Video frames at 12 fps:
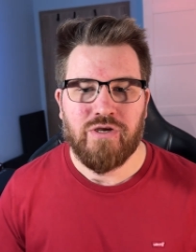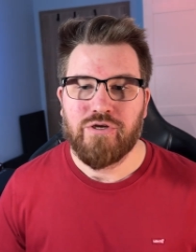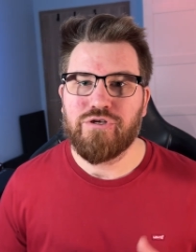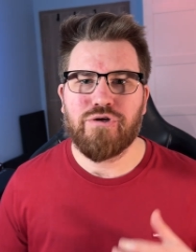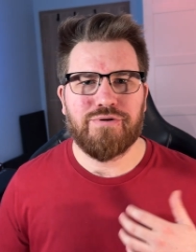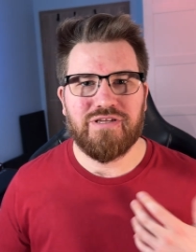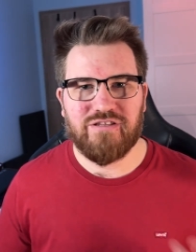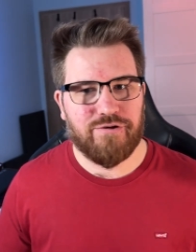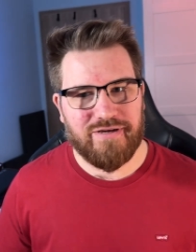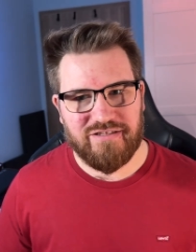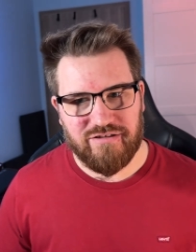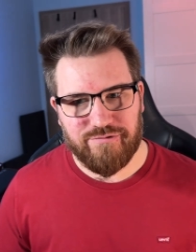you're in the
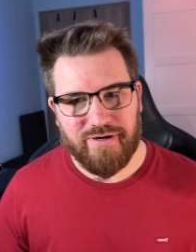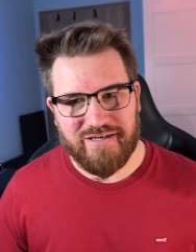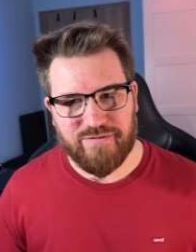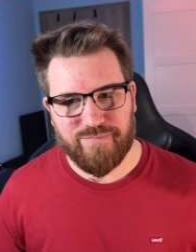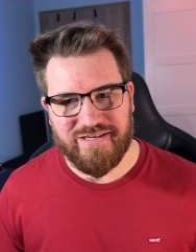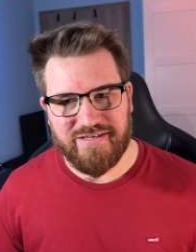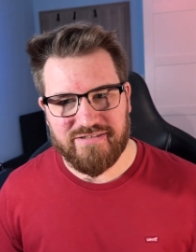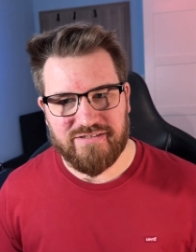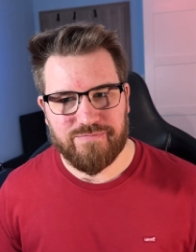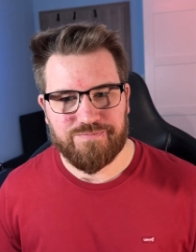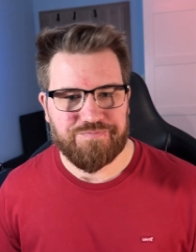right place.